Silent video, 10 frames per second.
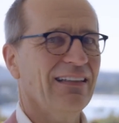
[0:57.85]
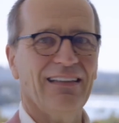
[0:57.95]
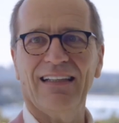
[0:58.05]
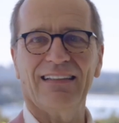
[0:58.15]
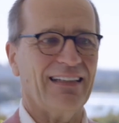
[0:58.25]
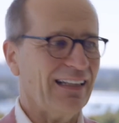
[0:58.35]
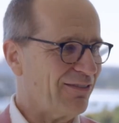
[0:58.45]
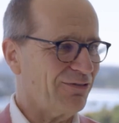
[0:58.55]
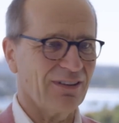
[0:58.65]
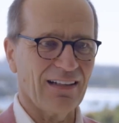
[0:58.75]
You get
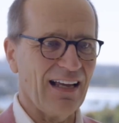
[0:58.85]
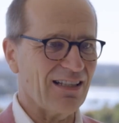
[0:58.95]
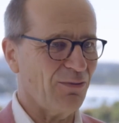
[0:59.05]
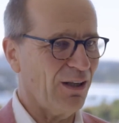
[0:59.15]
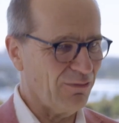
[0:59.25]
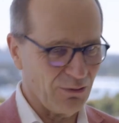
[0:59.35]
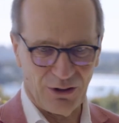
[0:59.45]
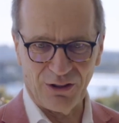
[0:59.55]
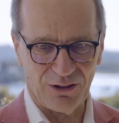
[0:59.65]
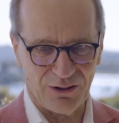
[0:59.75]
together for a glass of wine, what
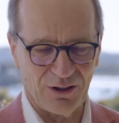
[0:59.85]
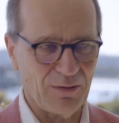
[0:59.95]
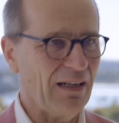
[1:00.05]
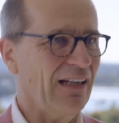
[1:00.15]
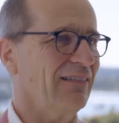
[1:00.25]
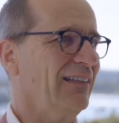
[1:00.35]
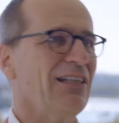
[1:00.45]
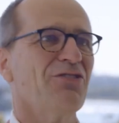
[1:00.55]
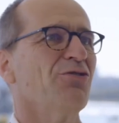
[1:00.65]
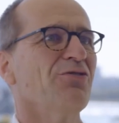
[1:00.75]
are you going to talk about?
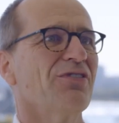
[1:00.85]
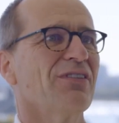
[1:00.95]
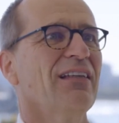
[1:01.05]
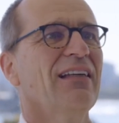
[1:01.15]
Issues.